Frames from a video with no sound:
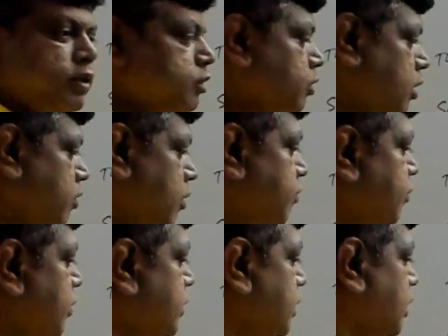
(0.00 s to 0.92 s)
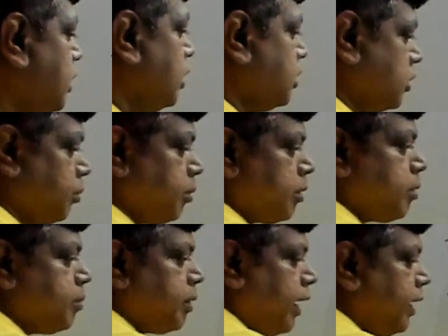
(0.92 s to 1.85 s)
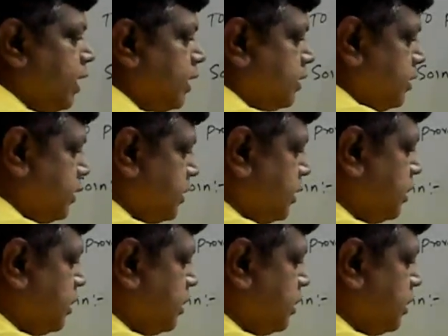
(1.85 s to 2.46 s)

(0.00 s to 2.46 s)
So the f is, sometimes I may write like this.